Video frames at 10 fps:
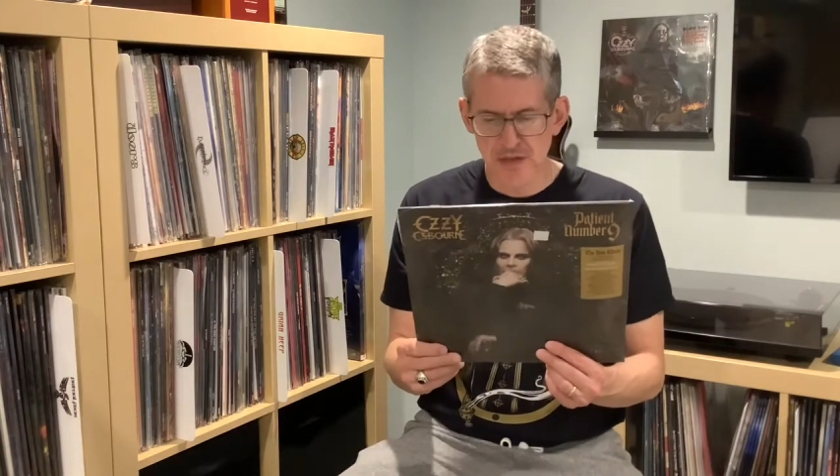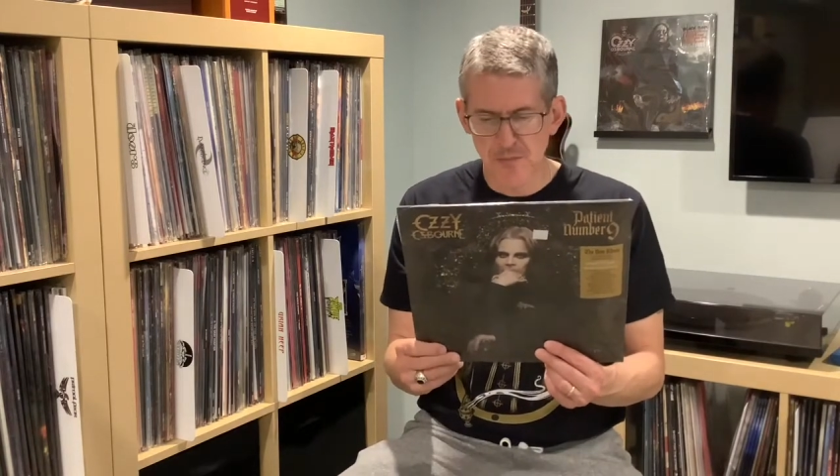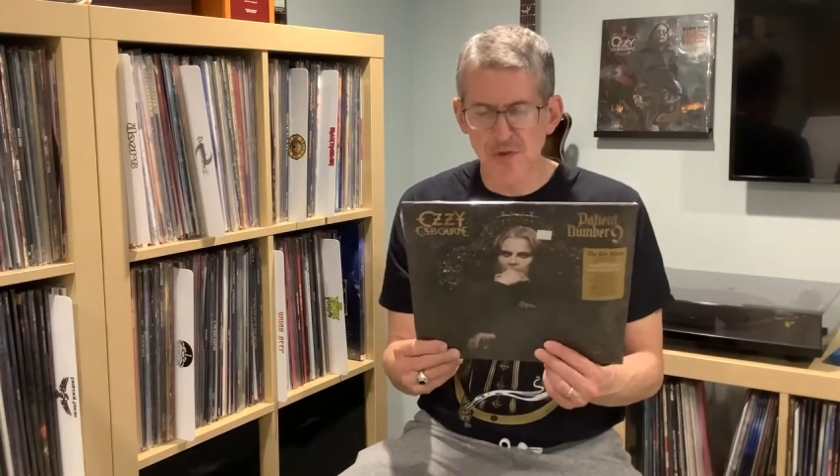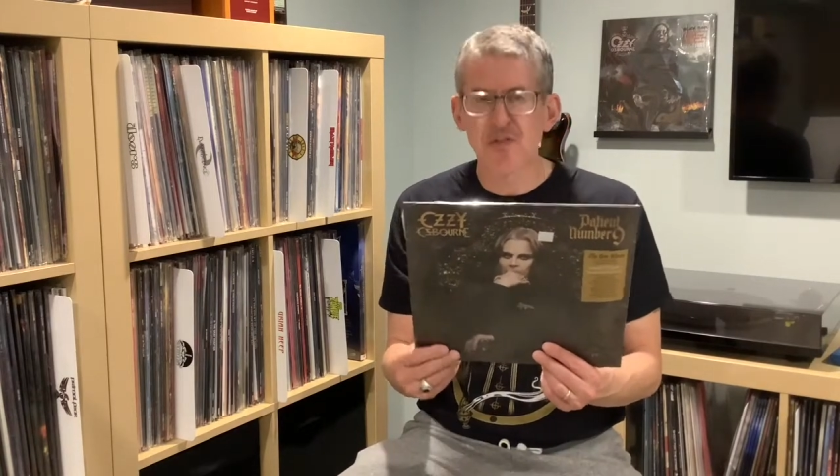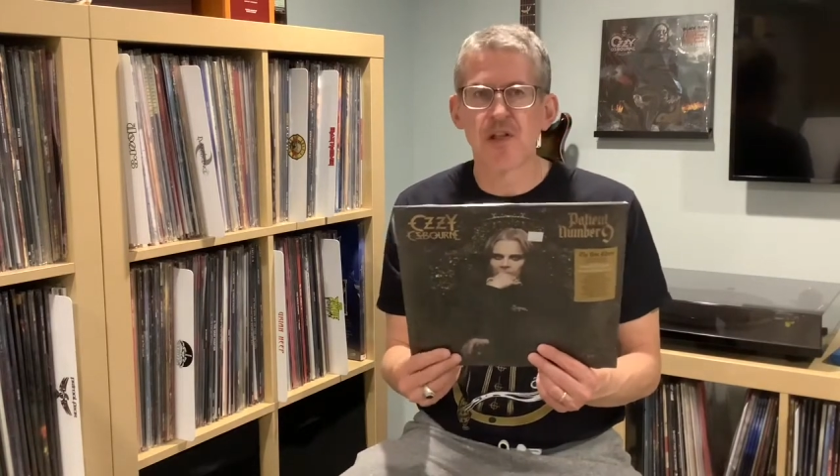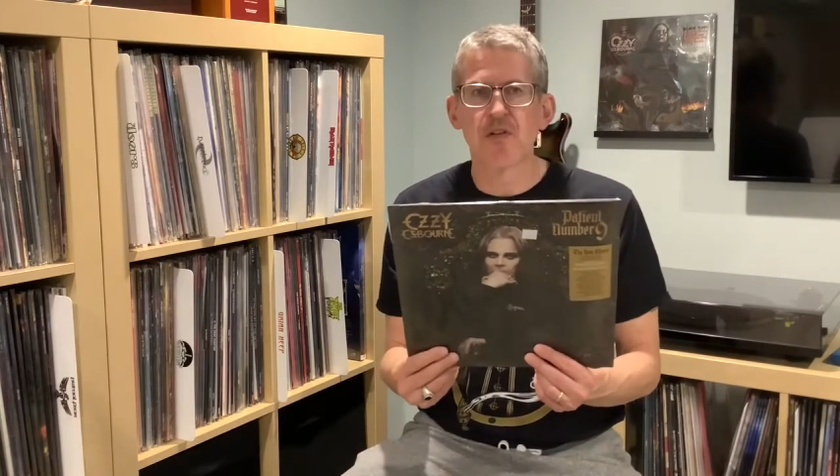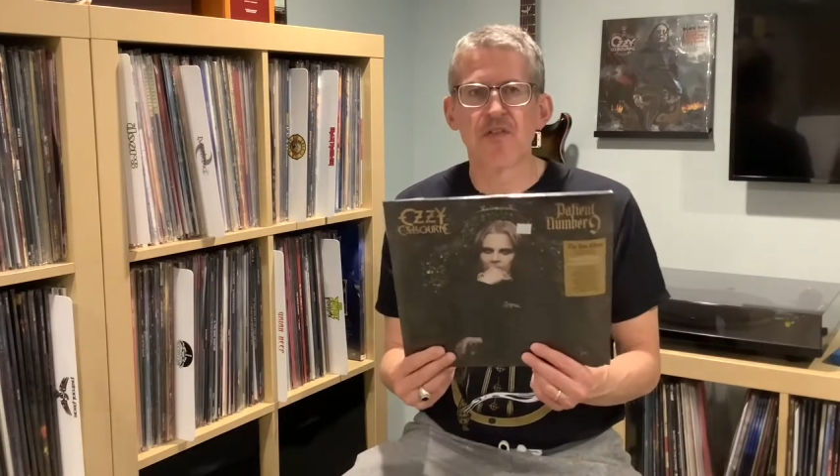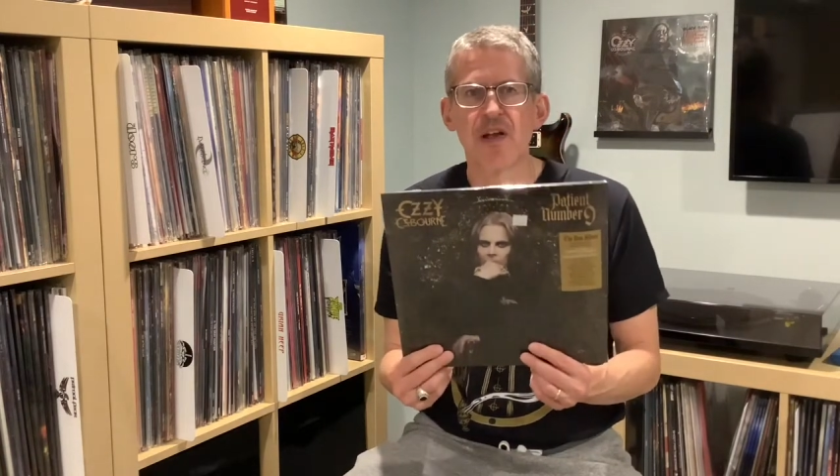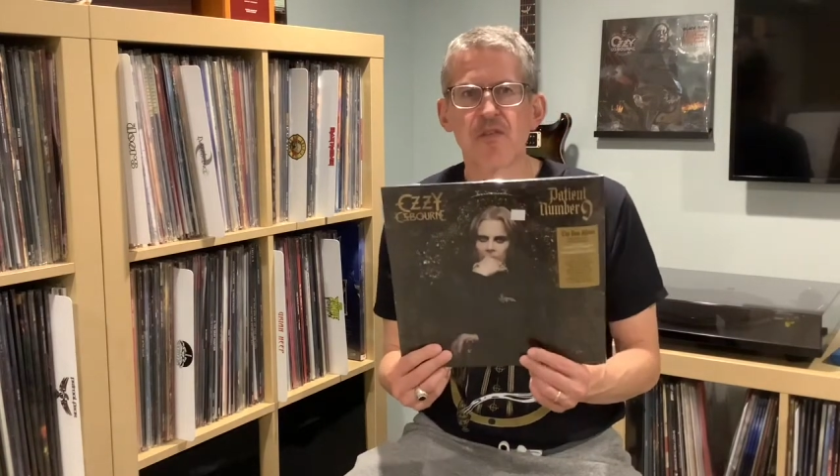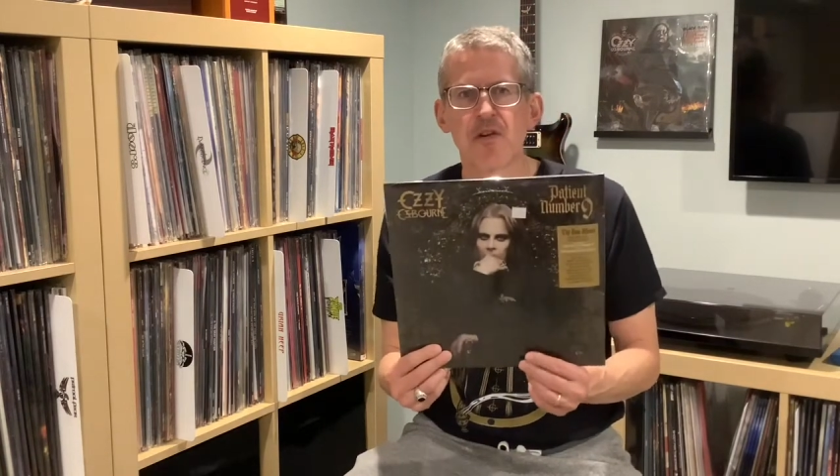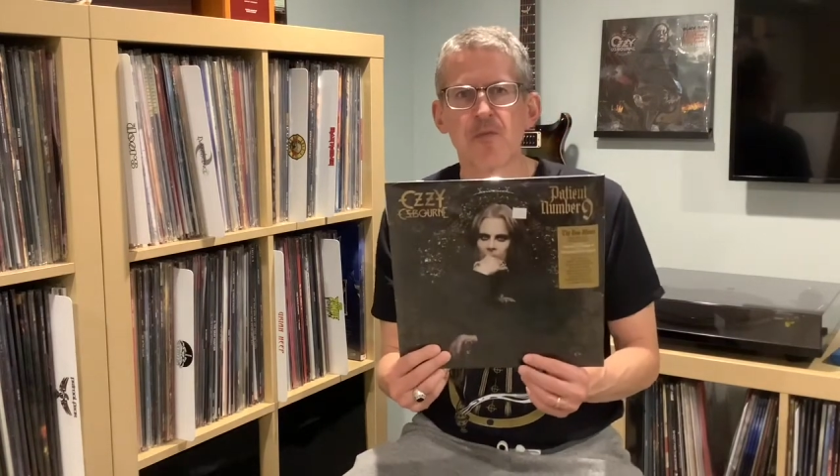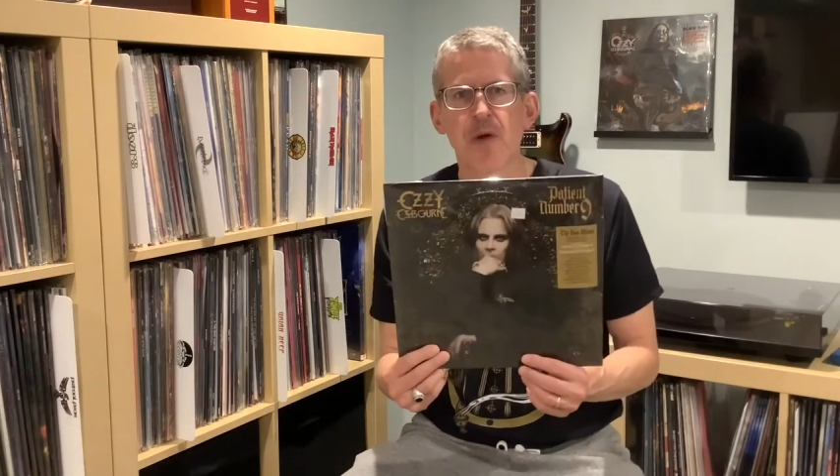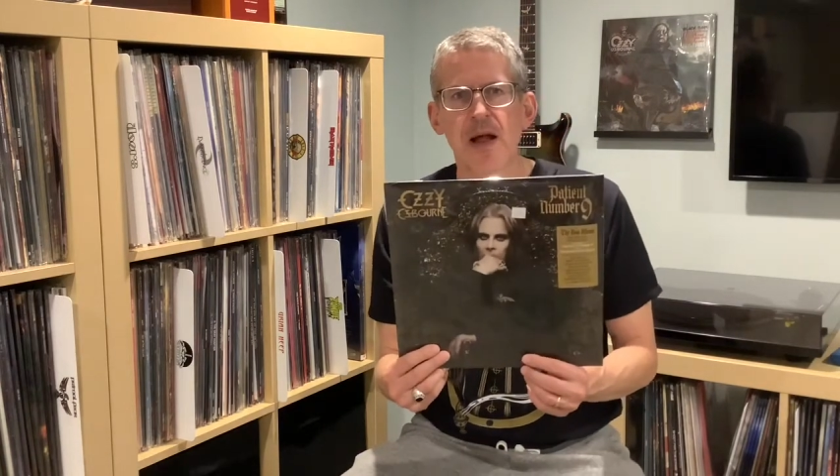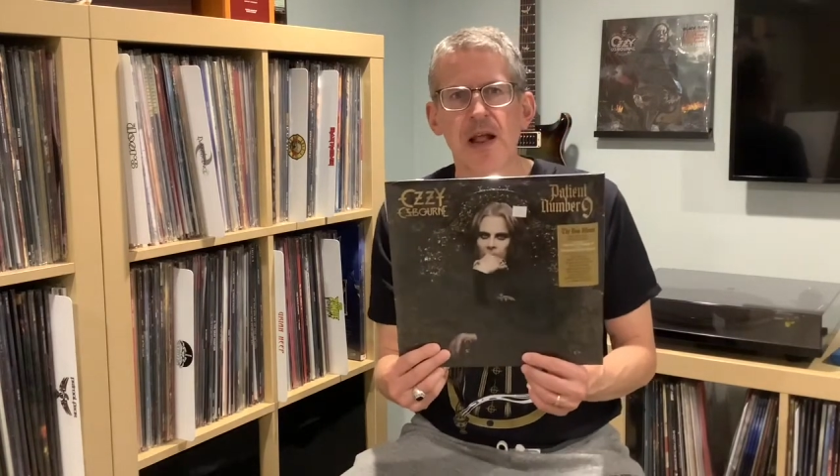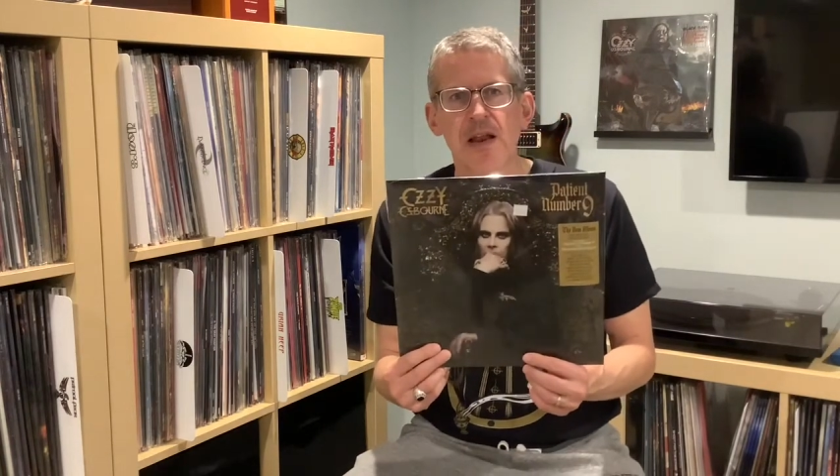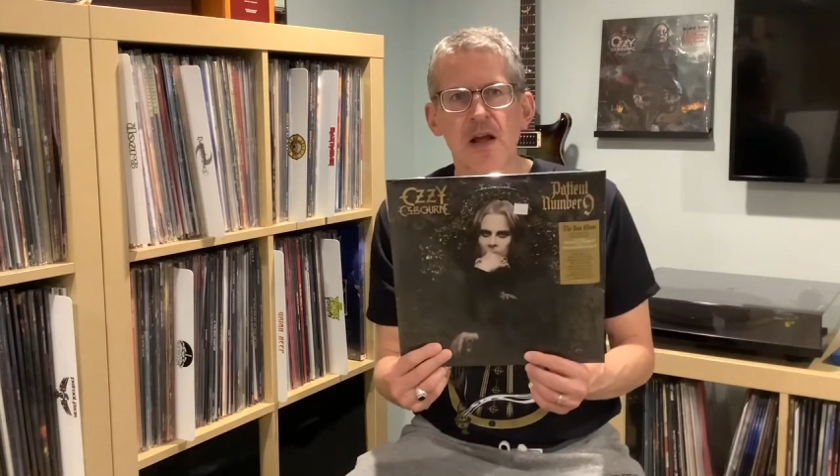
but it's another favorite of mine on the